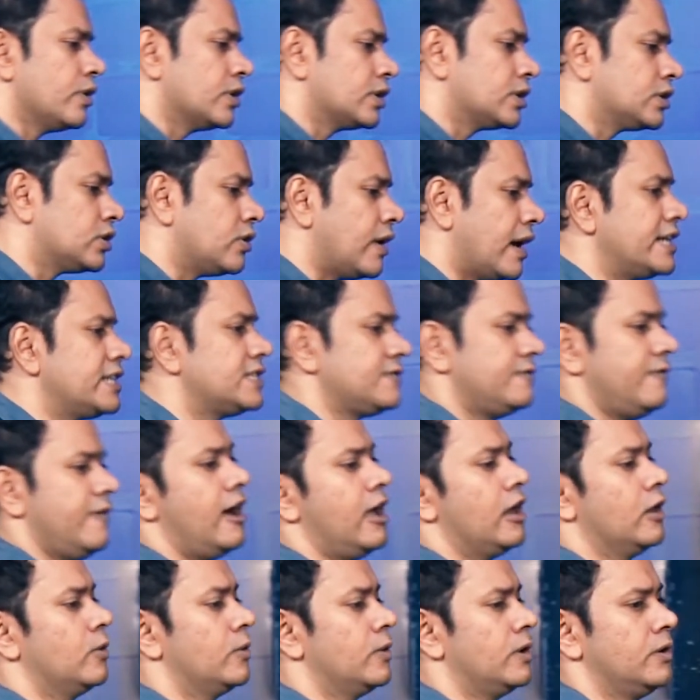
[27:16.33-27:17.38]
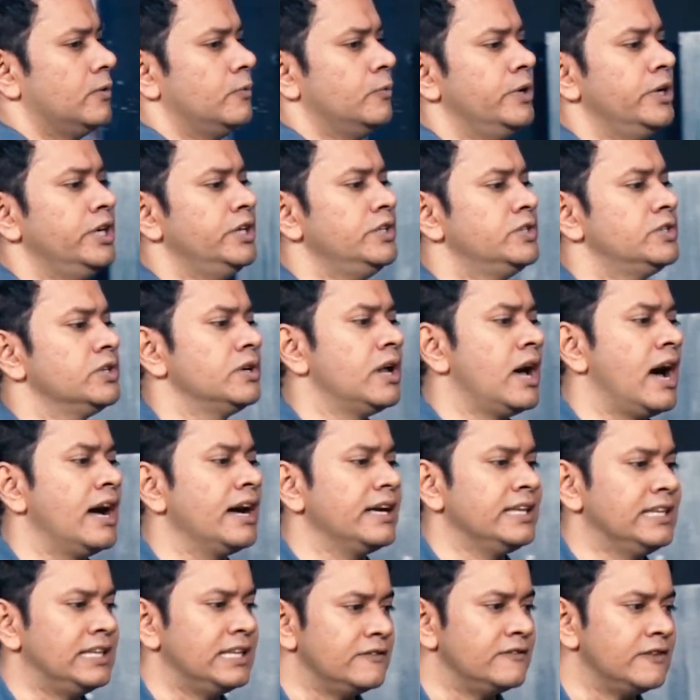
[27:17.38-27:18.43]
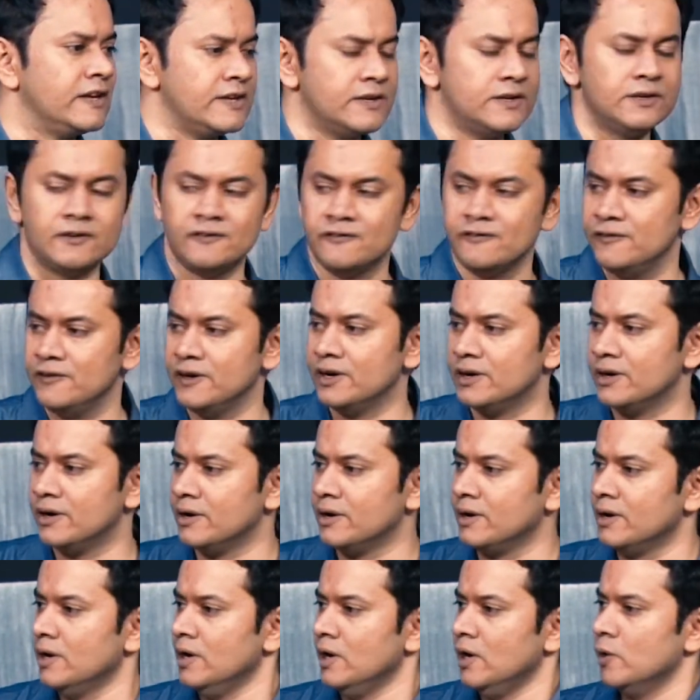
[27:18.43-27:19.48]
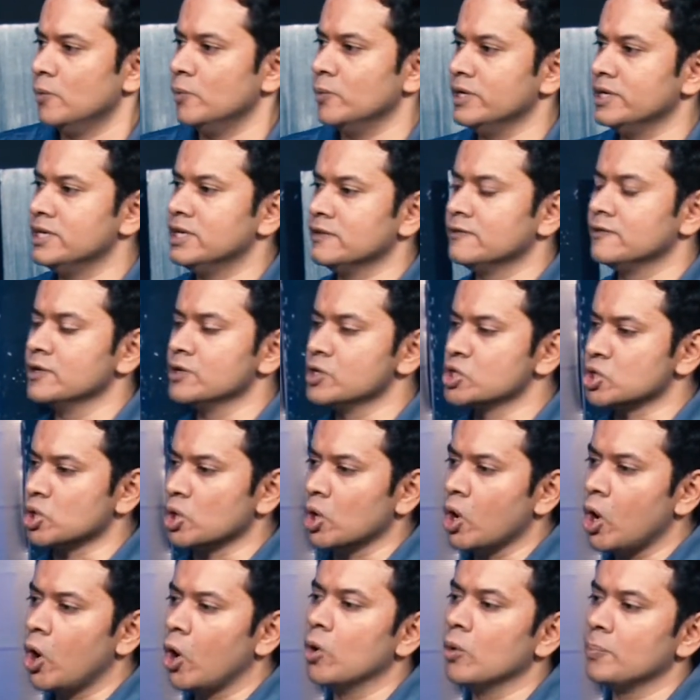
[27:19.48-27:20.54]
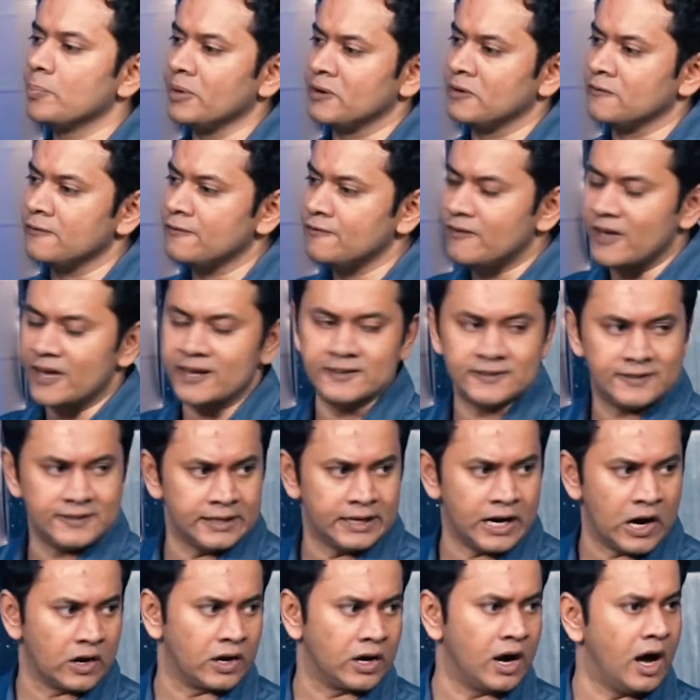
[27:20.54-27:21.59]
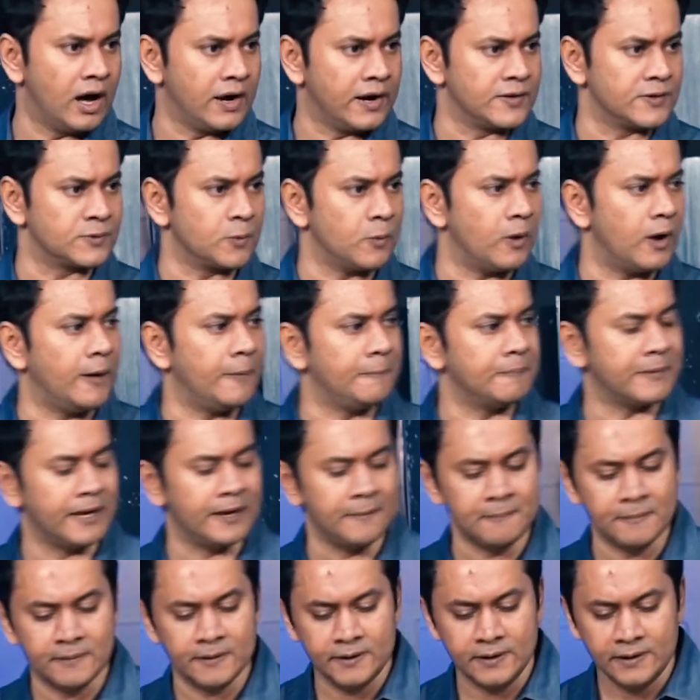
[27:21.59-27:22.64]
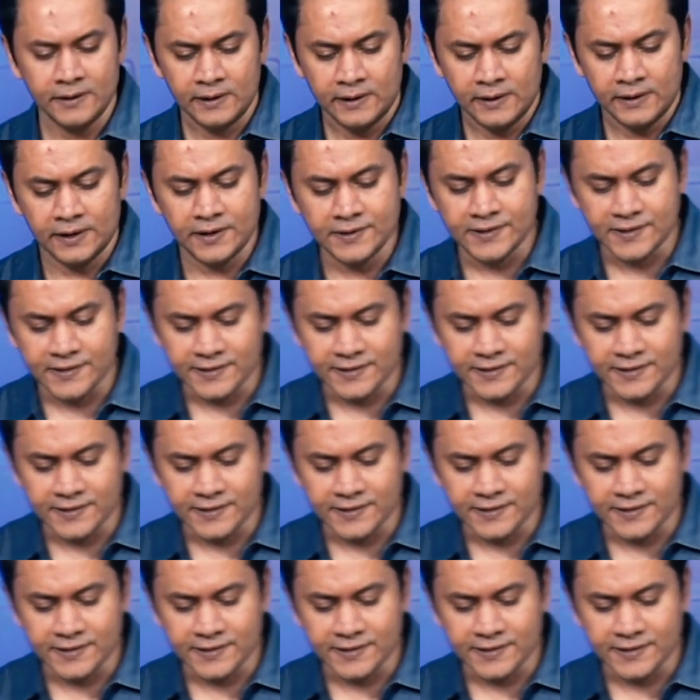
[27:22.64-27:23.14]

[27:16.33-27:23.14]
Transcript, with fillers: a Christ follower, we do not give in to fear, we give in to hope and faith in our God as well. Here's the